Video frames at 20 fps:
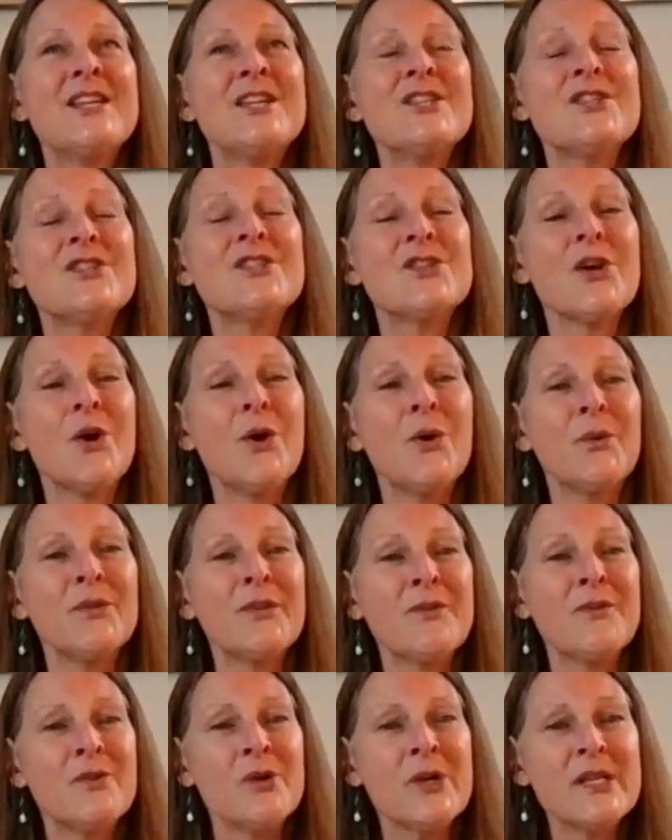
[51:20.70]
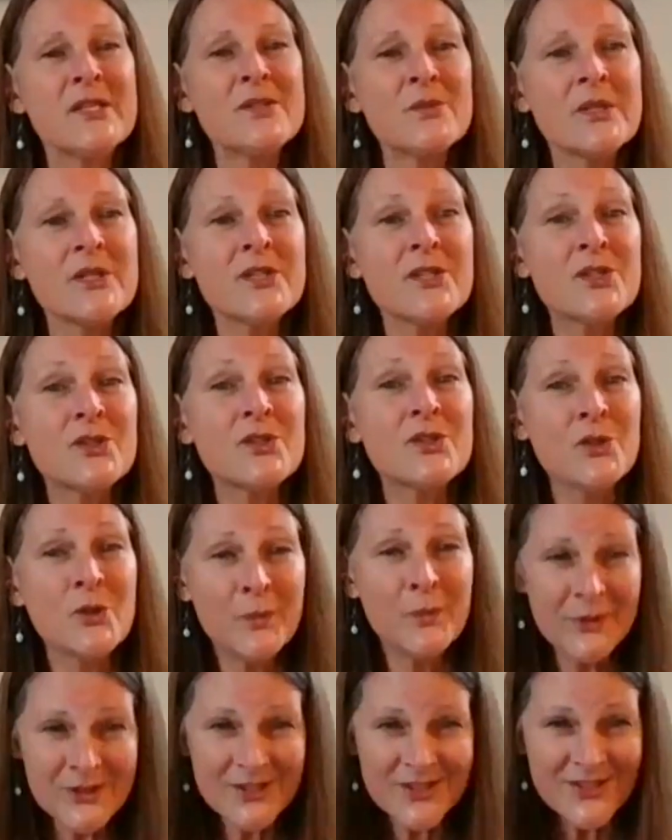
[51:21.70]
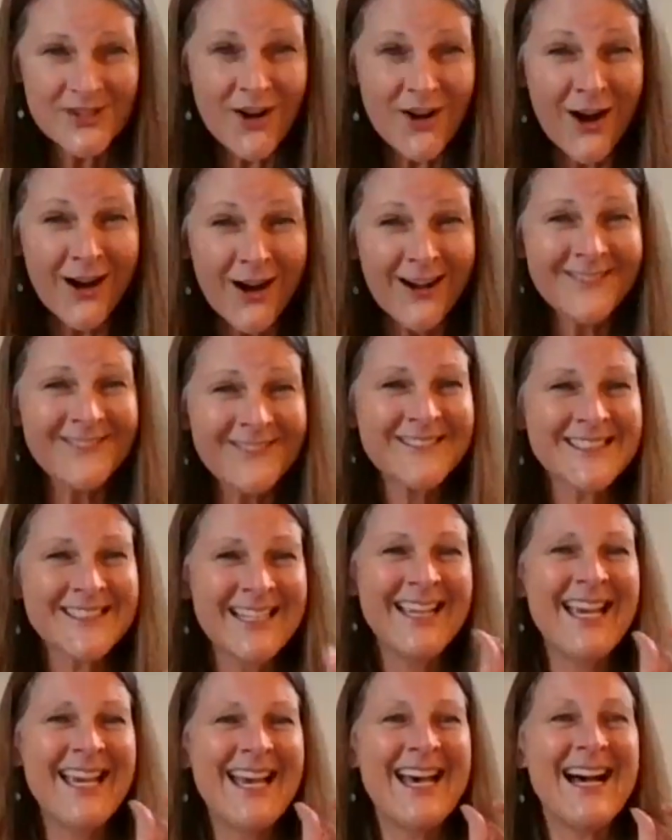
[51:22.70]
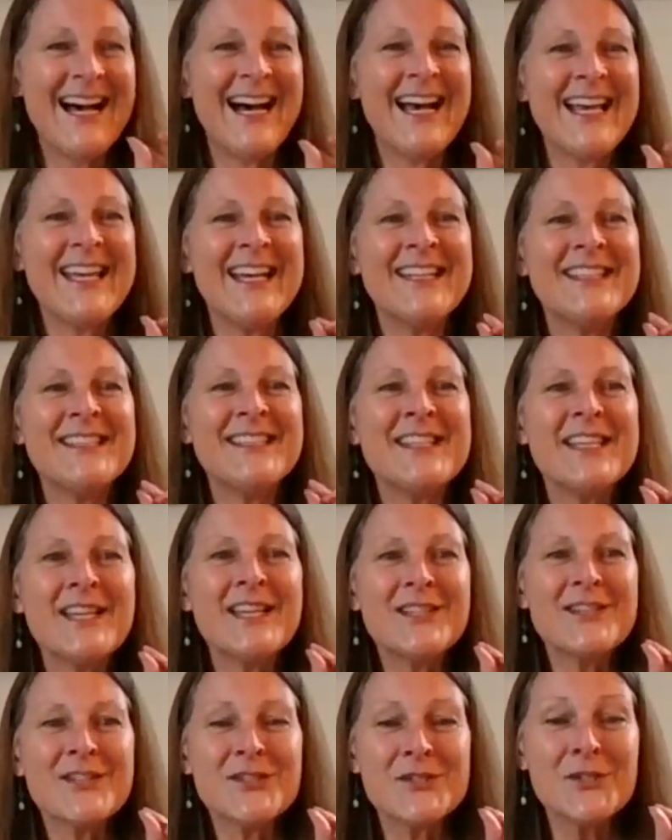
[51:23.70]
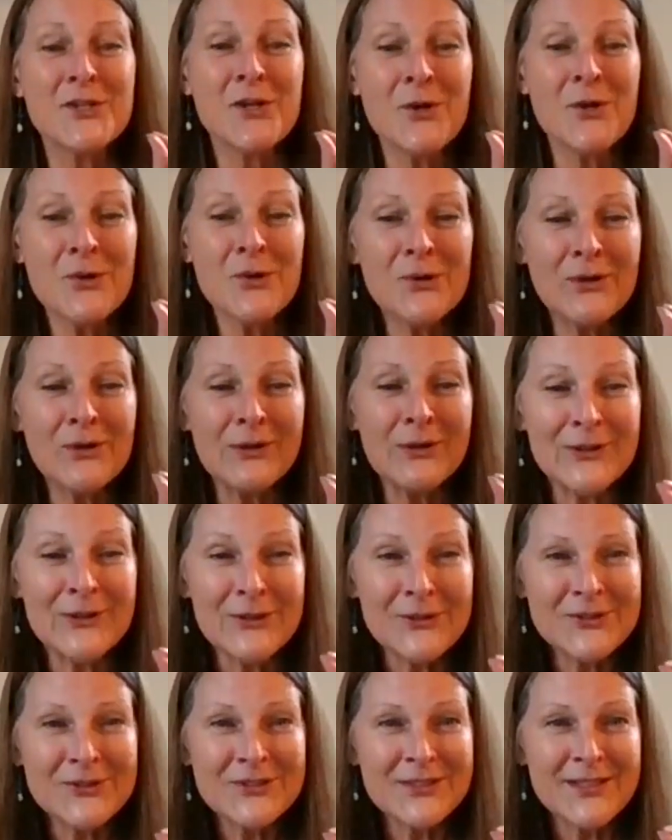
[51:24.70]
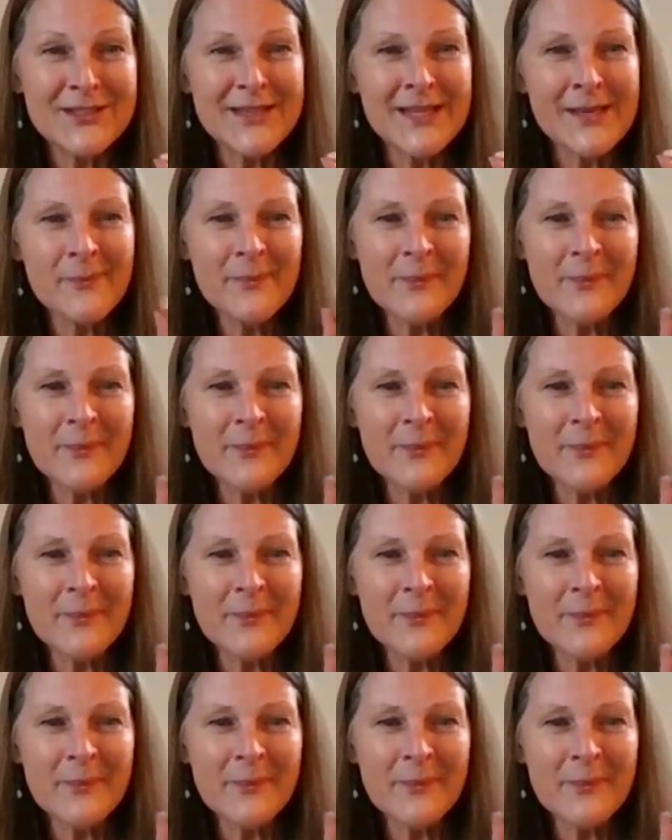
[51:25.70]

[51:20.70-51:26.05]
So the voice was super soft. I had to get so close to the